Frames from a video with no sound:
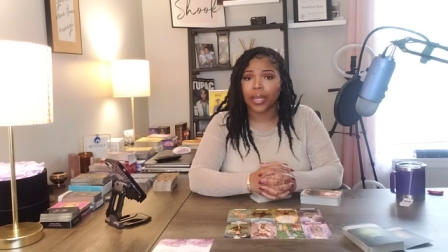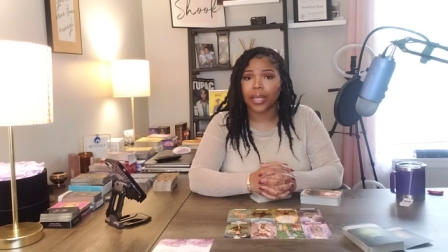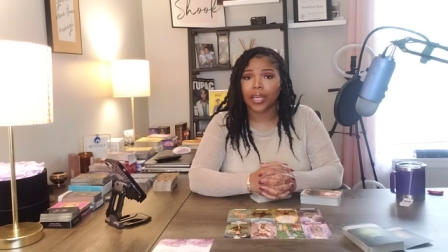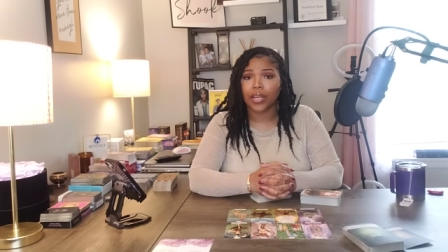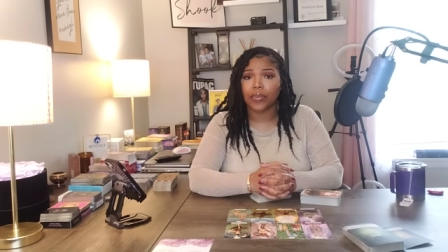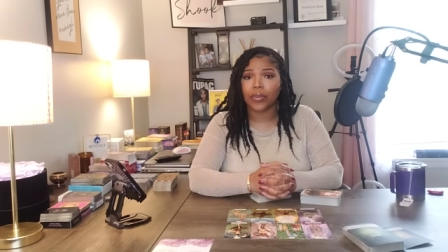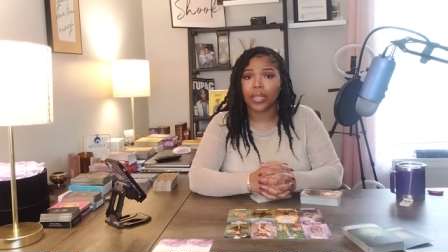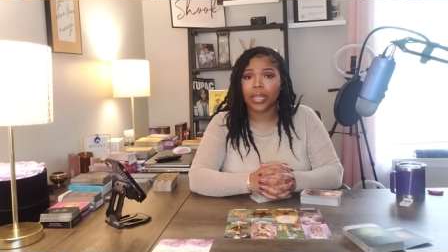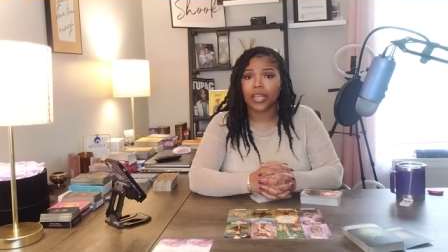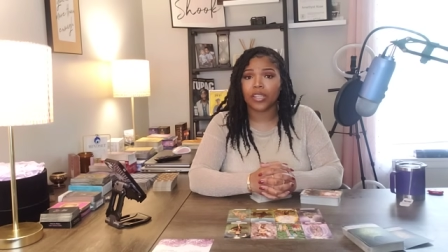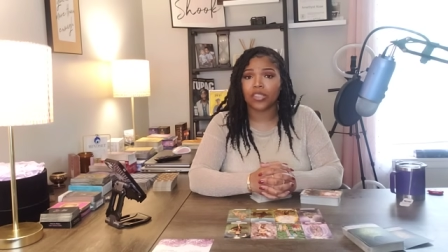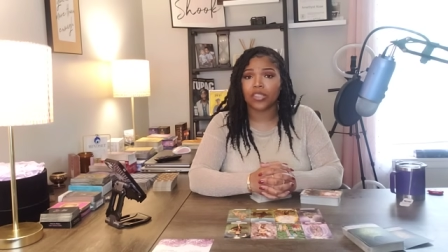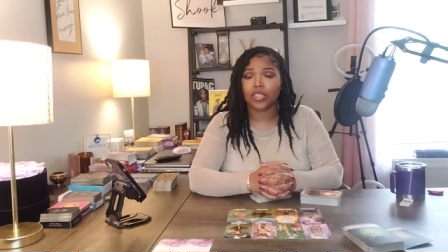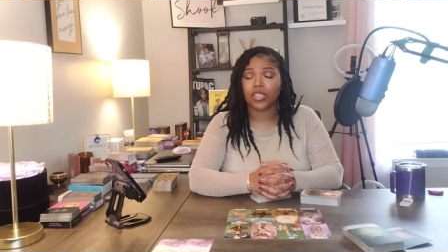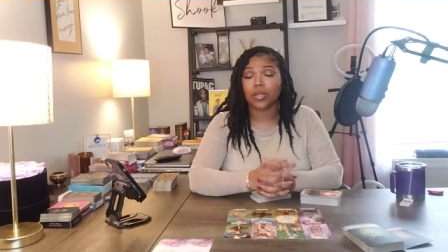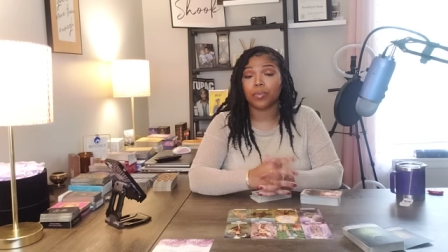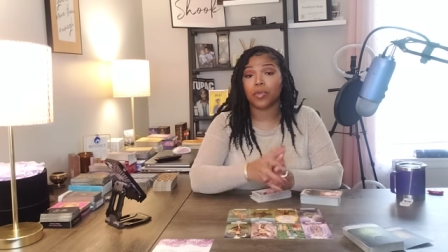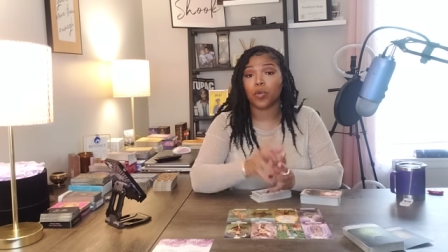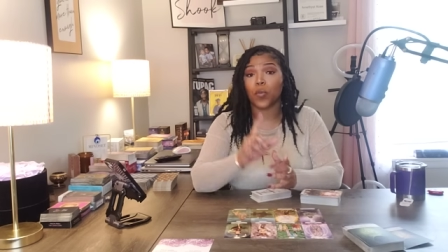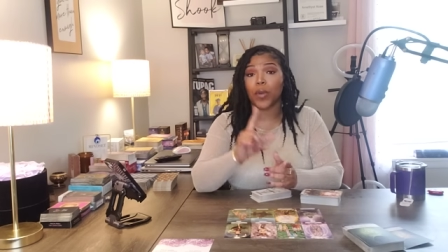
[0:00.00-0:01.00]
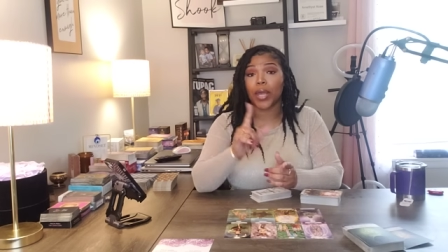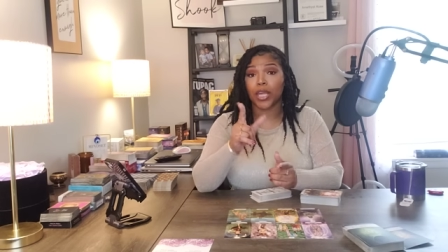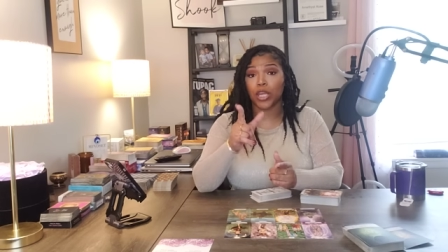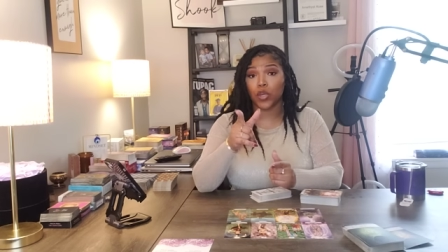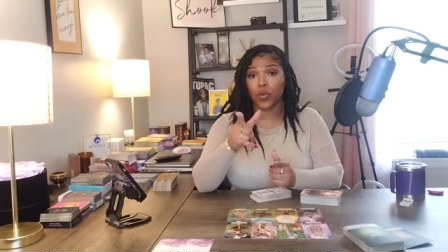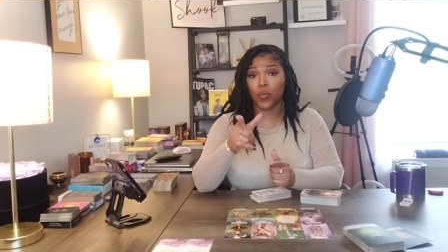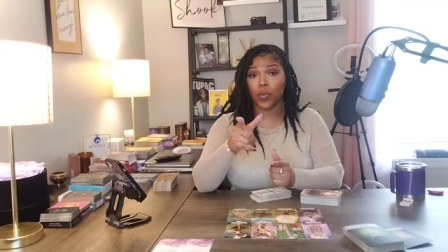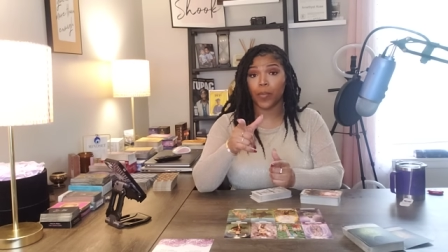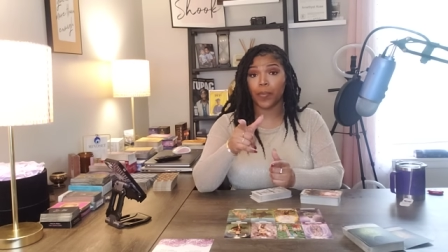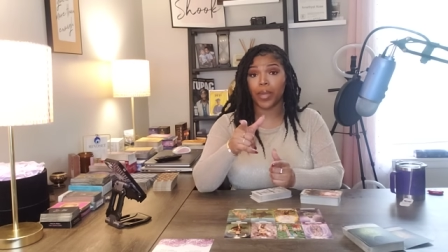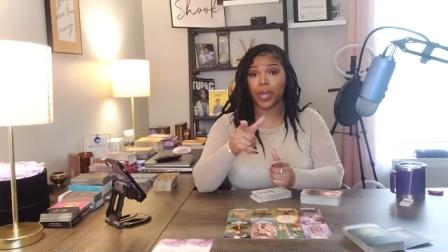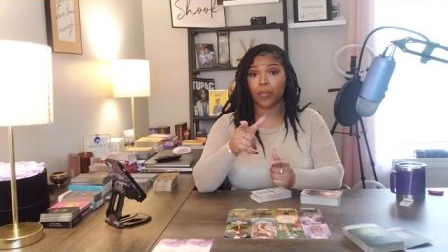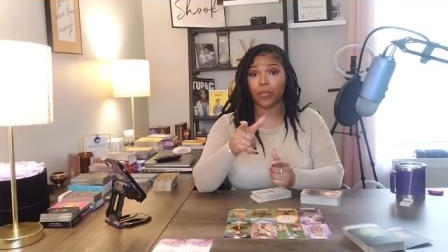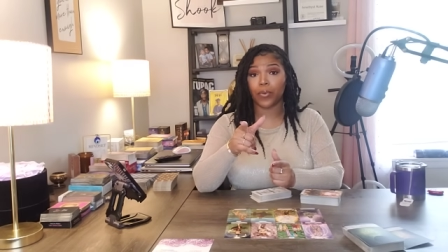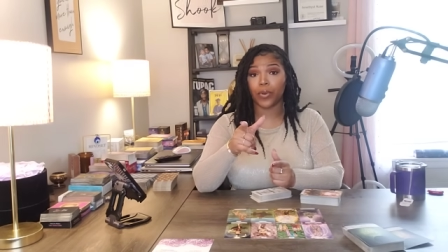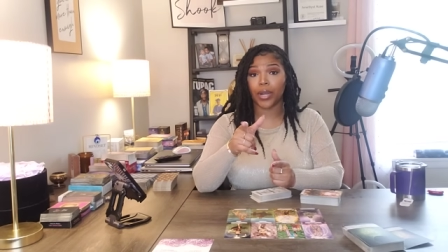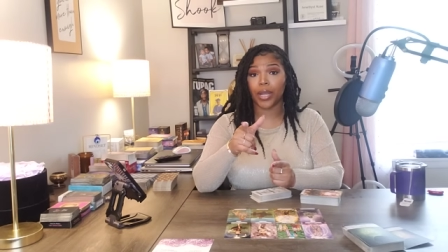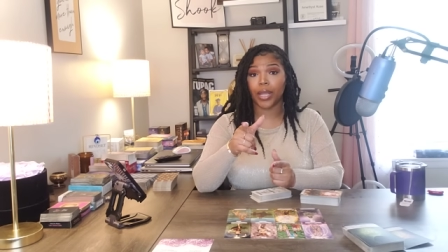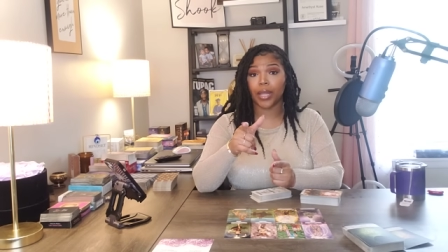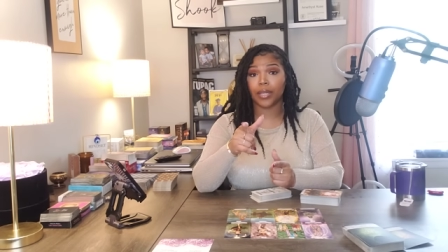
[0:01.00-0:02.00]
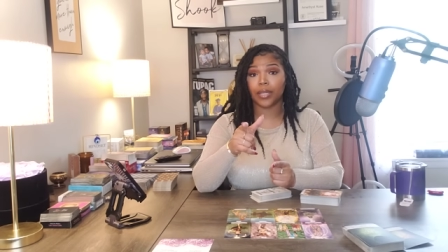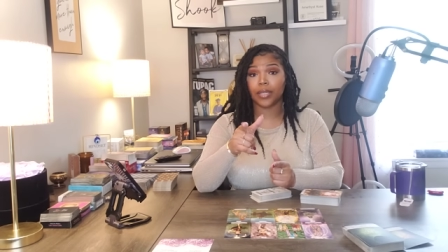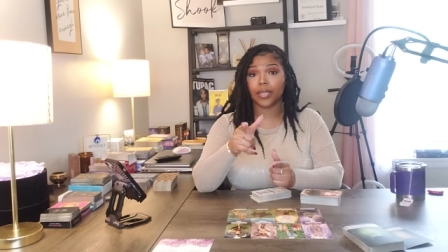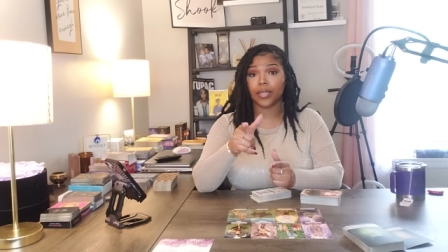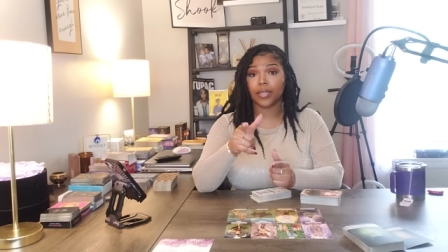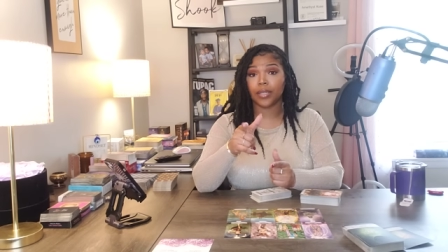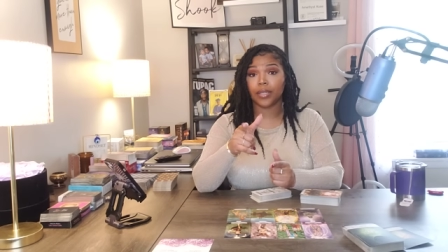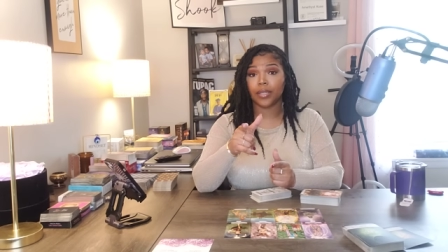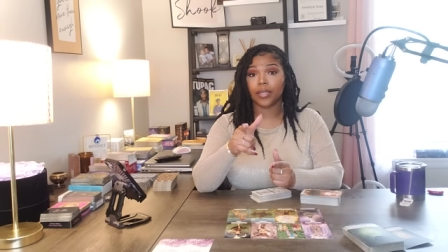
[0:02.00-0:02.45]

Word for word: in your relationship the way you remember it.